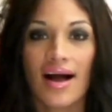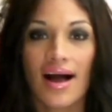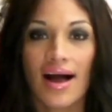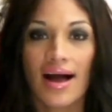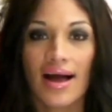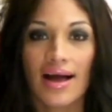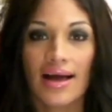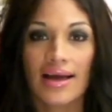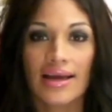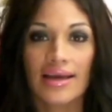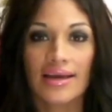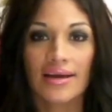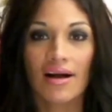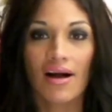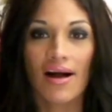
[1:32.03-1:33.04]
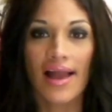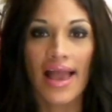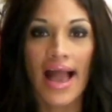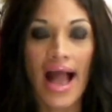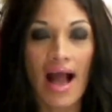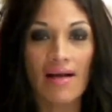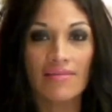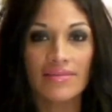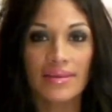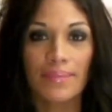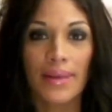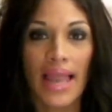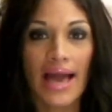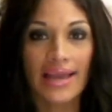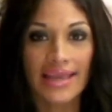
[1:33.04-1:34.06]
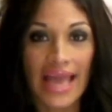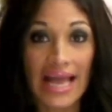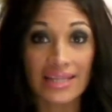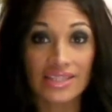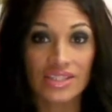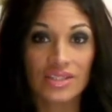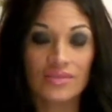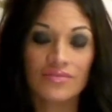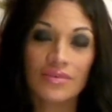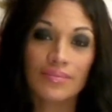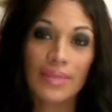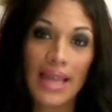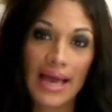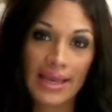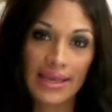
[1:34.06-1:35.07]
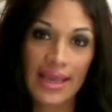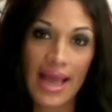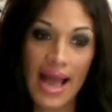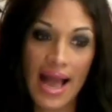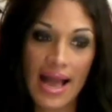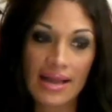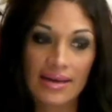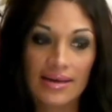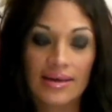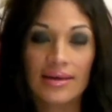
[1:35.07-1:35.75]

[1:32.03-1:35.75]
I have the Black Cat suit for Black Cat,